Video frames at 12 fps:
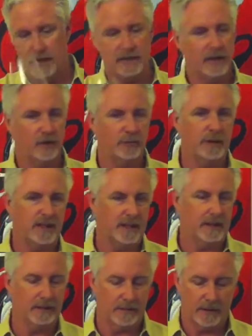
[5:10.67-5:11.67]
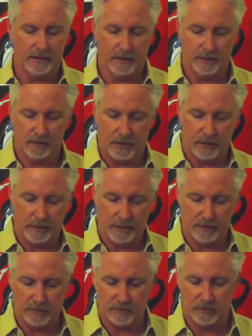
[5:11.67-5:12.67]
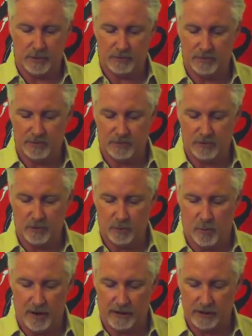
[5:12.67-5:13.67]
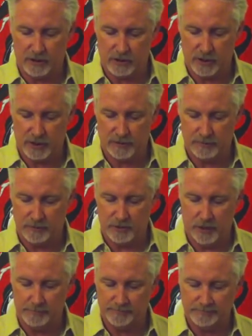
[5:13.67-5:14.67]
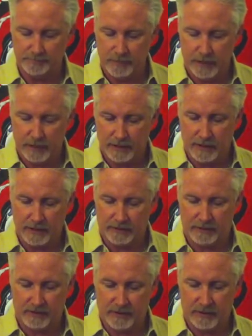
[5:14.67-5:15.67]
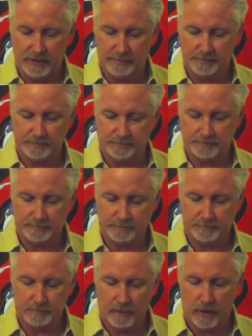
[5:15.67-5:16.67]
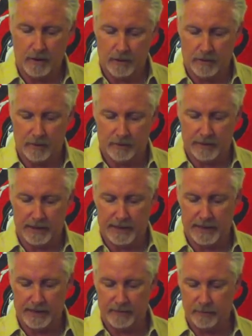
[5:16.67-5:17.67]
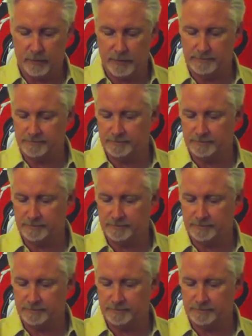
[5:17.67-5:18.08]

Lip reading: Tells me that there's going to be some substance to the wine usually. So let's see what we get out of this one.